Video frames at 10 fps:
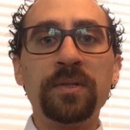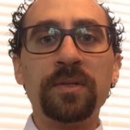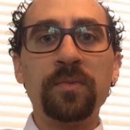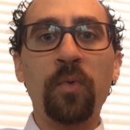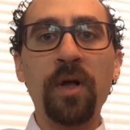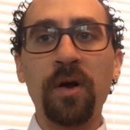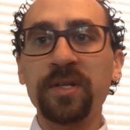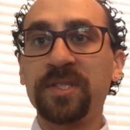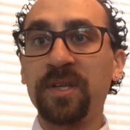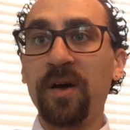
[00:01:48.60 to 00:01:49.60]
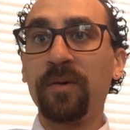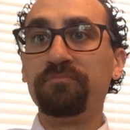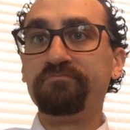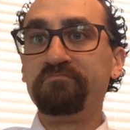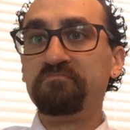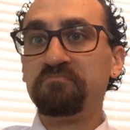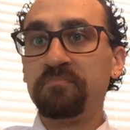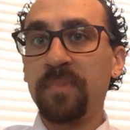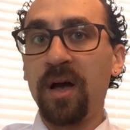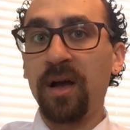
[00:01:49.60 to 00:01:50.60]
what are some
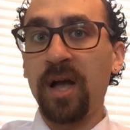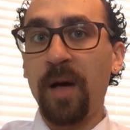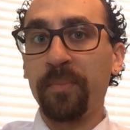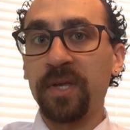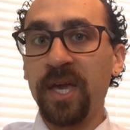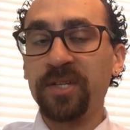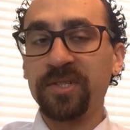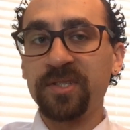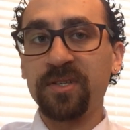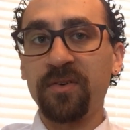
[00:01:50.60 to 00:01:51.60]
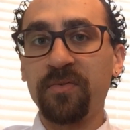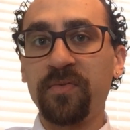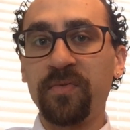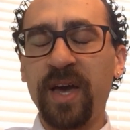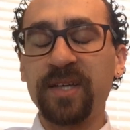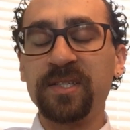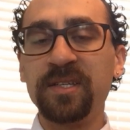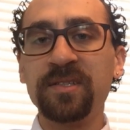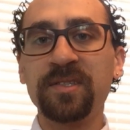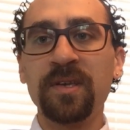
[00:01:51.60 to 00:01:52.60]
complications of
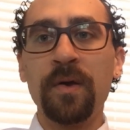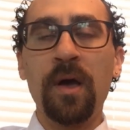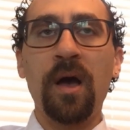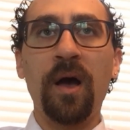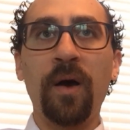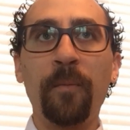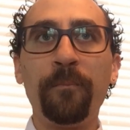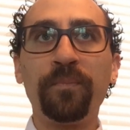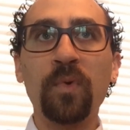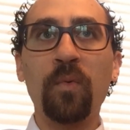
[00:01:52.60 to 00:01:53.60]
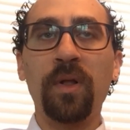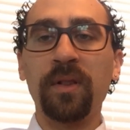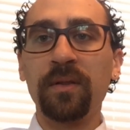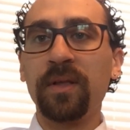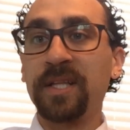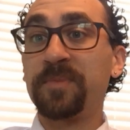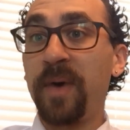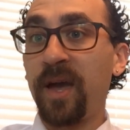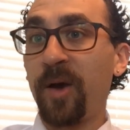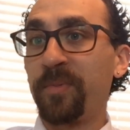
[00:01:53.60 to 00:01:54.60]
vaccines? Well, let's
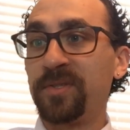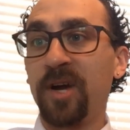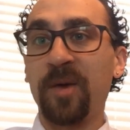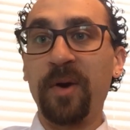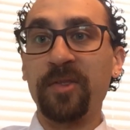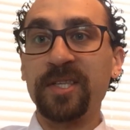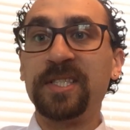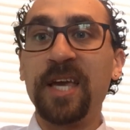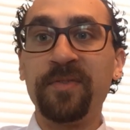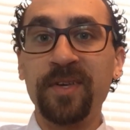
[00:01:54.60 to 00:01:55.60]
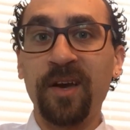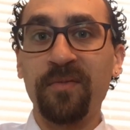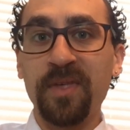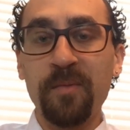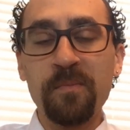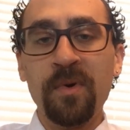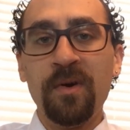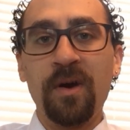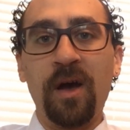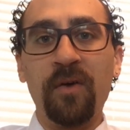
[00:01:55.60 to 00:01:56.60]
back up and talk about the safety of them.
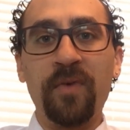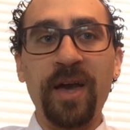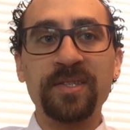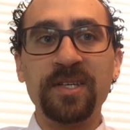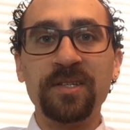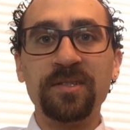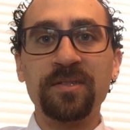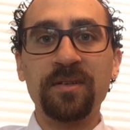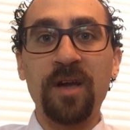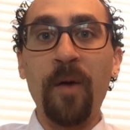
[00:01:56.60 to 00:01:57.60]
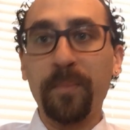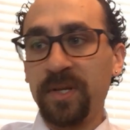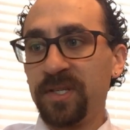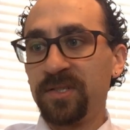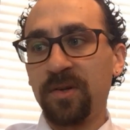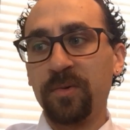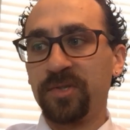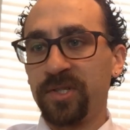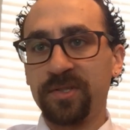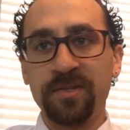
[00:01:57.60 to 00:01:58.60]
Vaccine companies don't
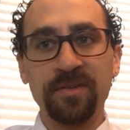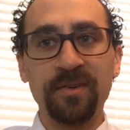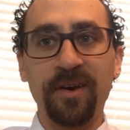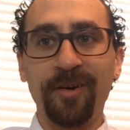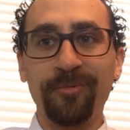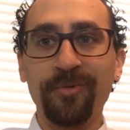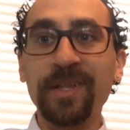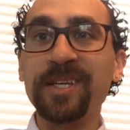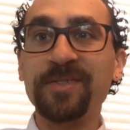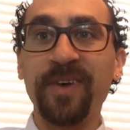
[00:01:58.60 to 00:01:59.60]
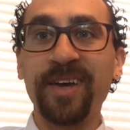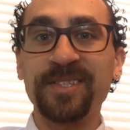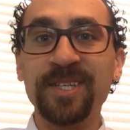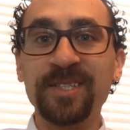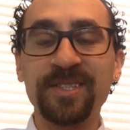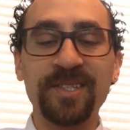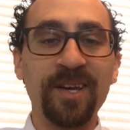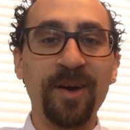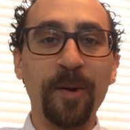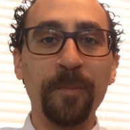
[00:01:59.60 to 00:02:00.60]
just release vaccines.
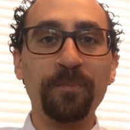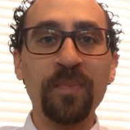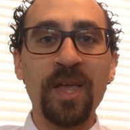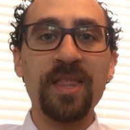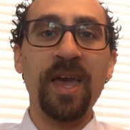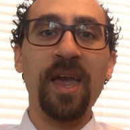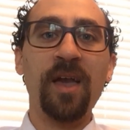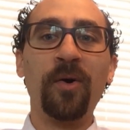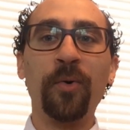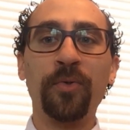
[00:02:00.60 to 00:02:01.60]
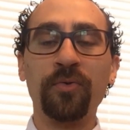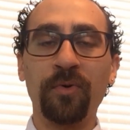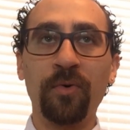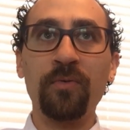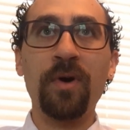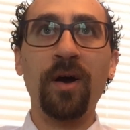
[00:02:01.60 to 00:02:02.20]
They go through